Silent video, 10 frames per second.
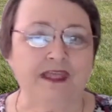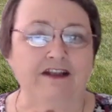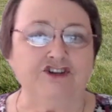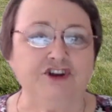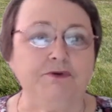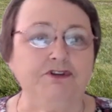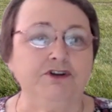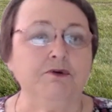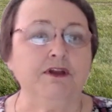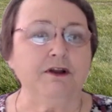and she was
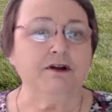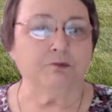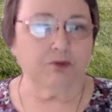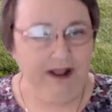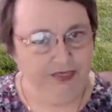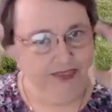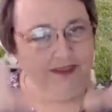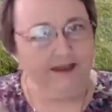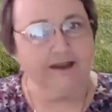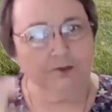doing her bread
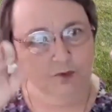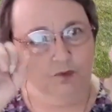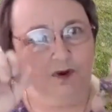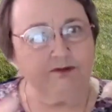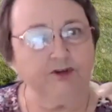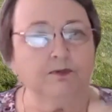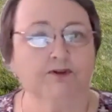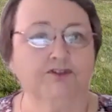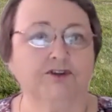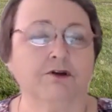thing, and we were
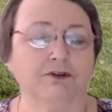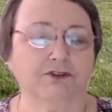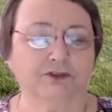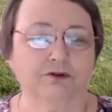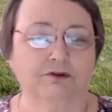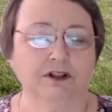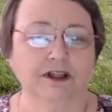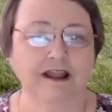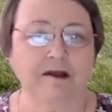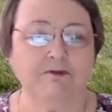supposed to go to school,
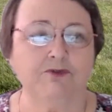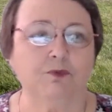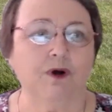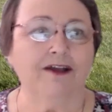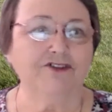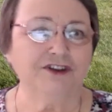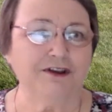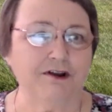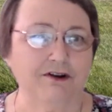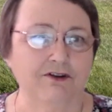and I was
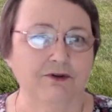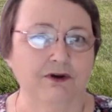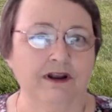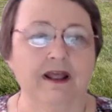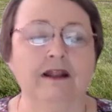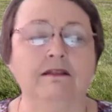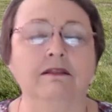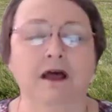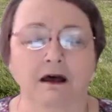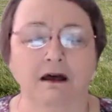watching her do it, and I
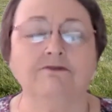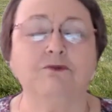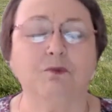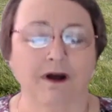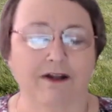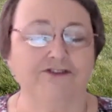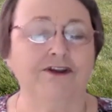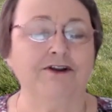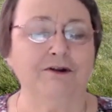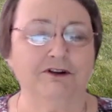loved
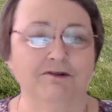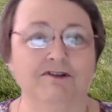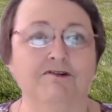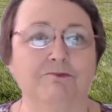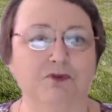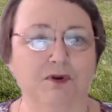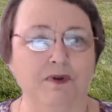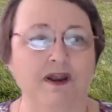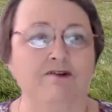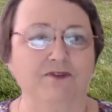watching her
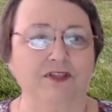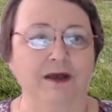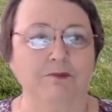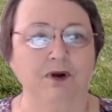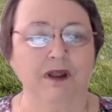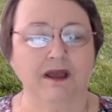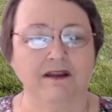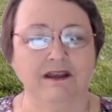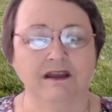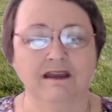prepare for that bread.